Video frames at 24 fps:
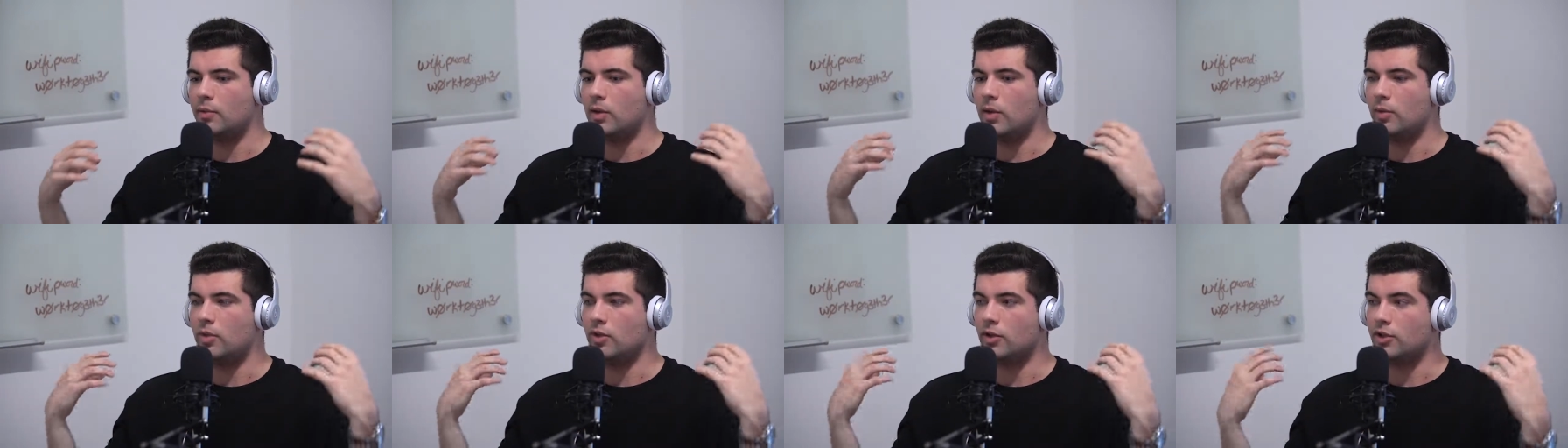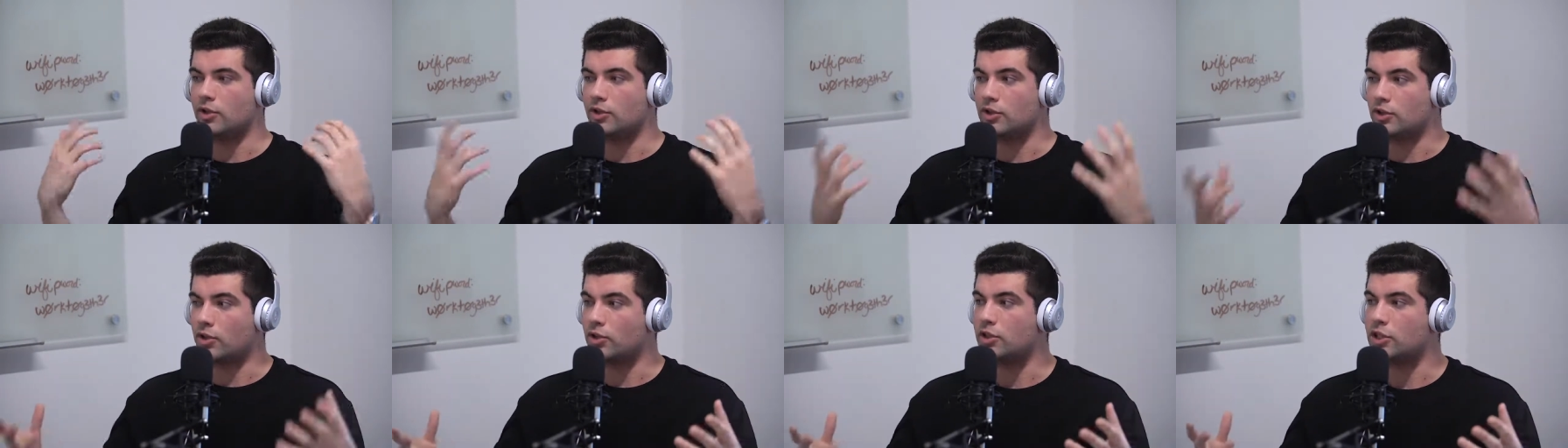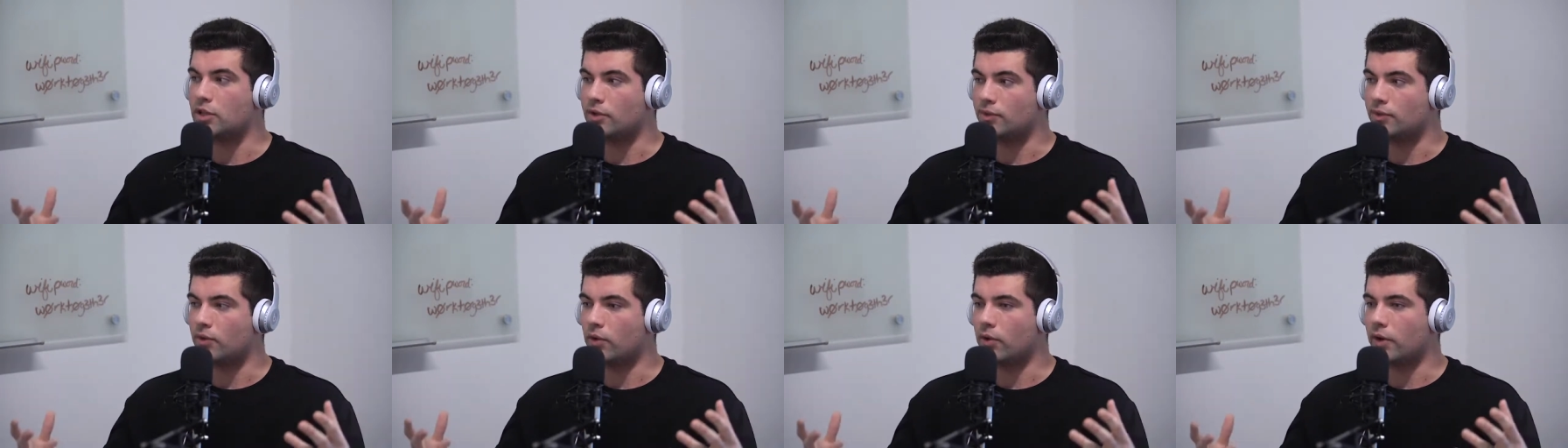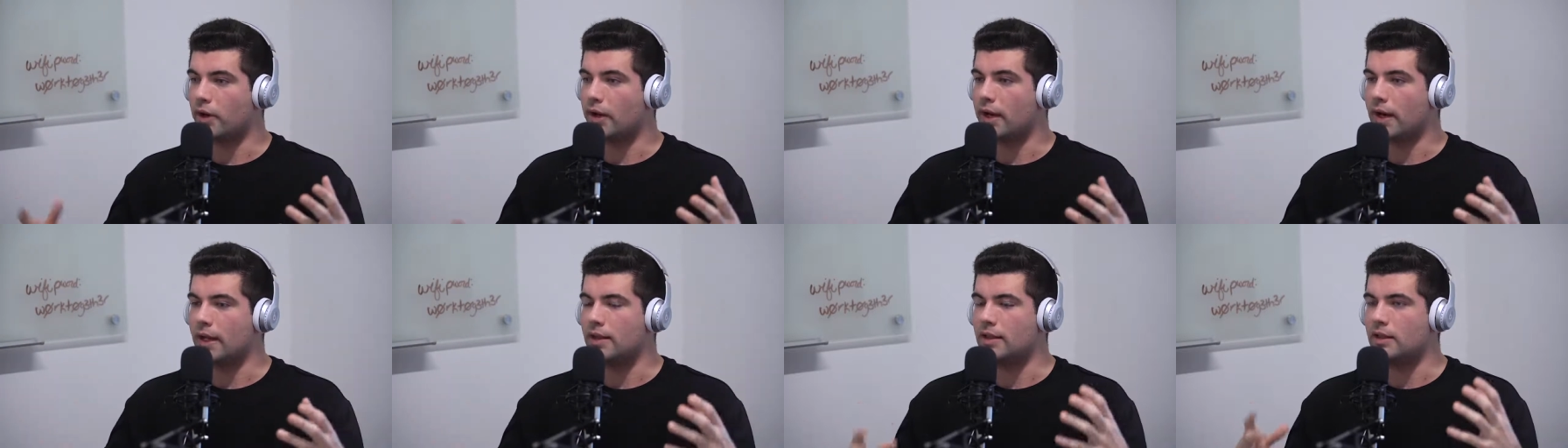people are searching
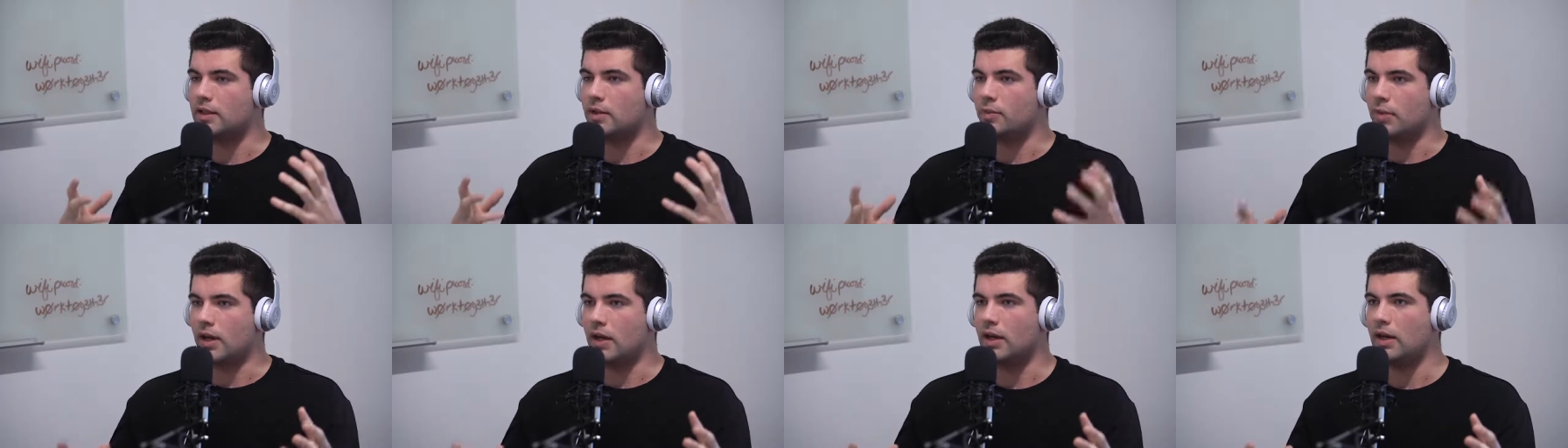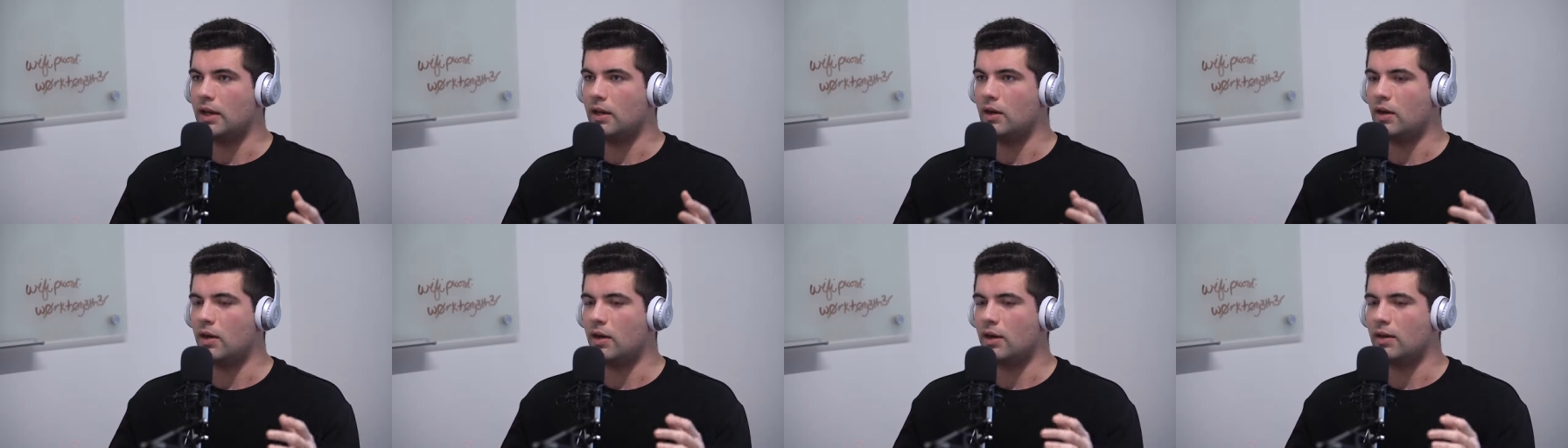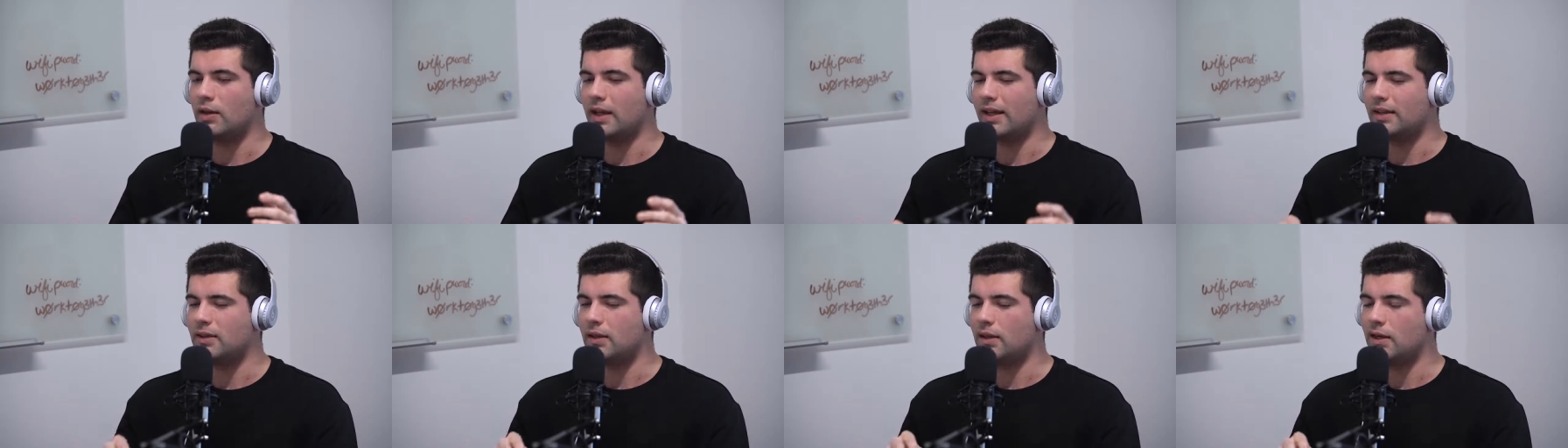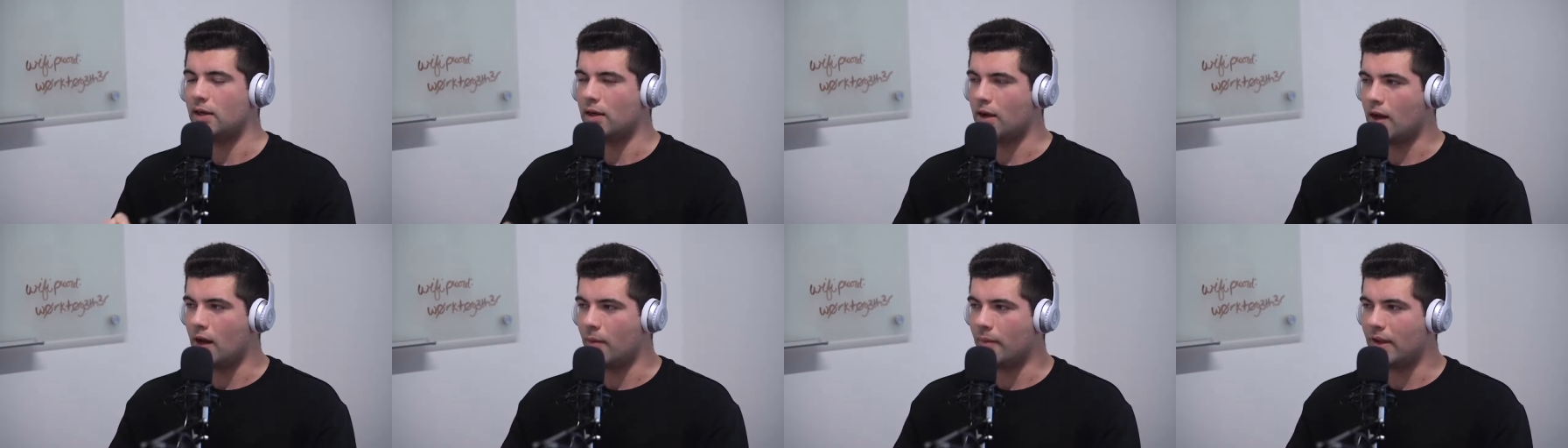for it, and then depending on like the
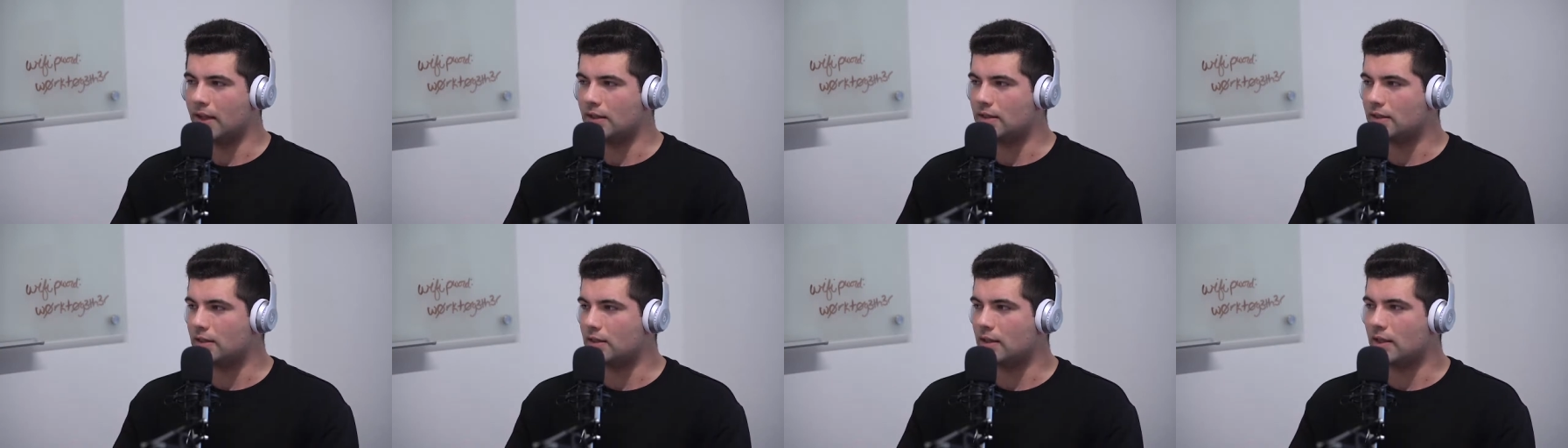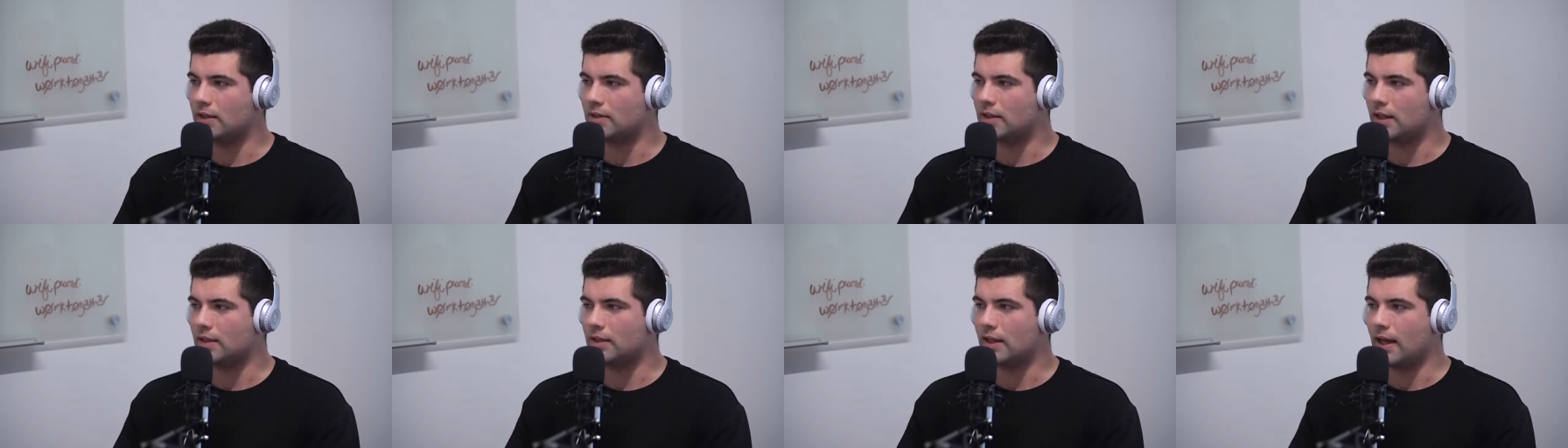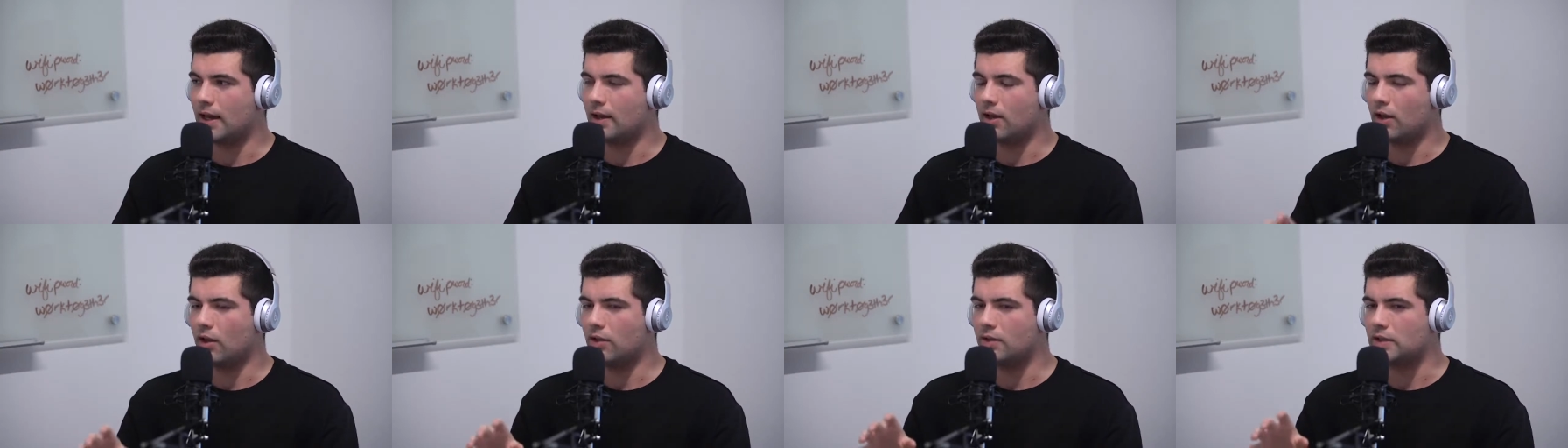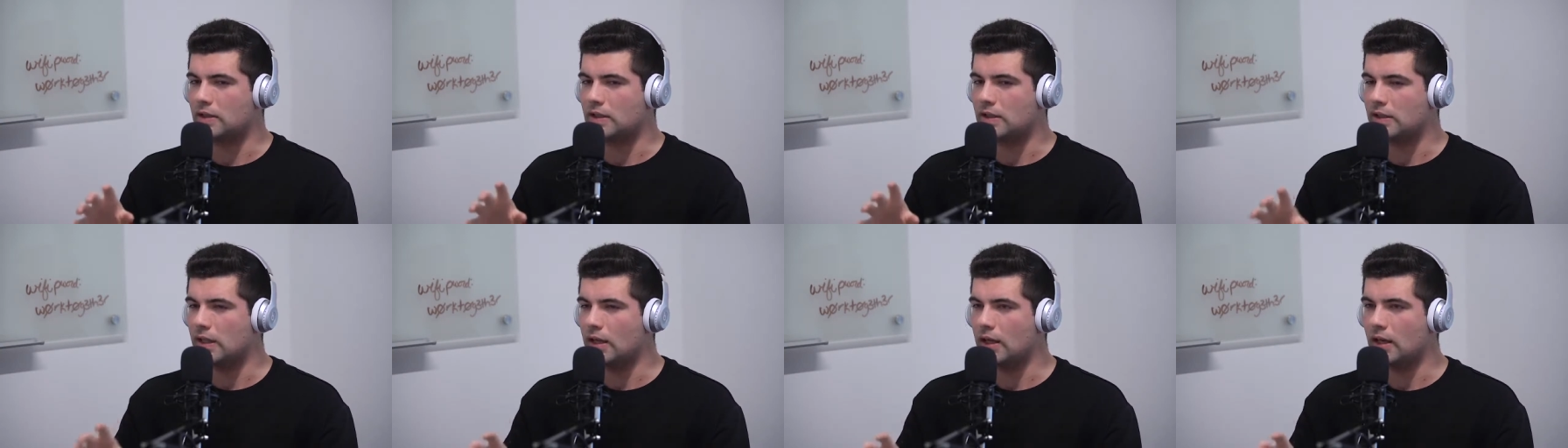comments and things like that, I'll
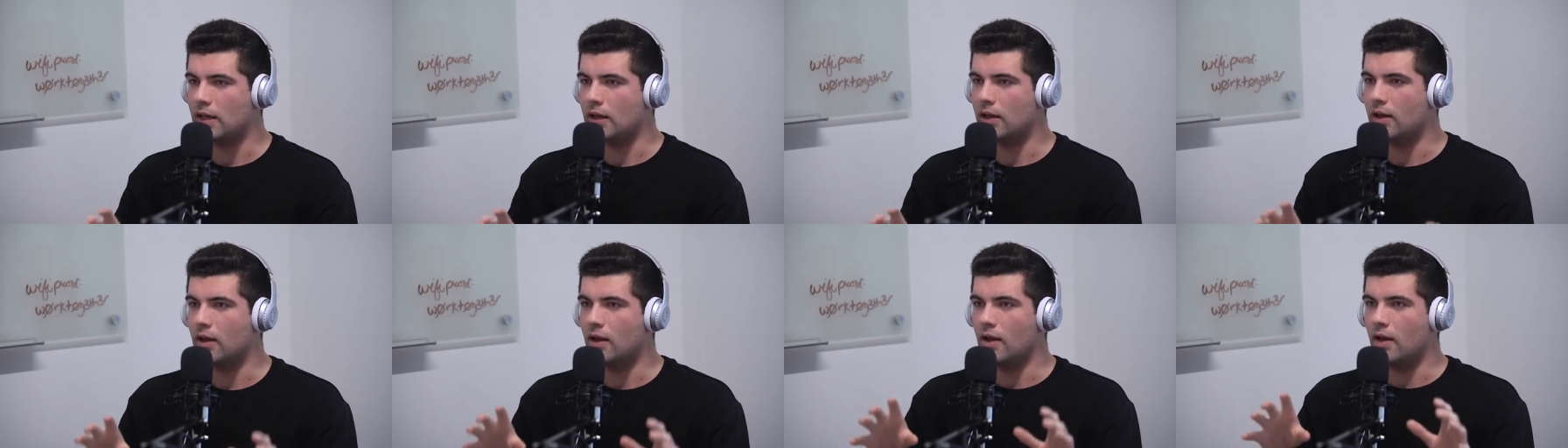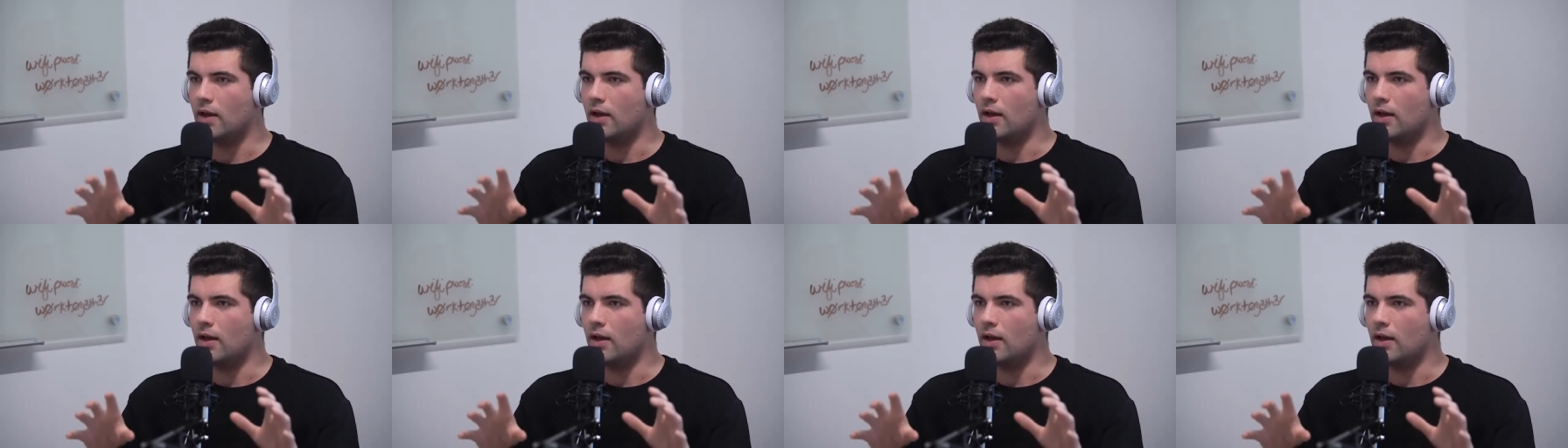see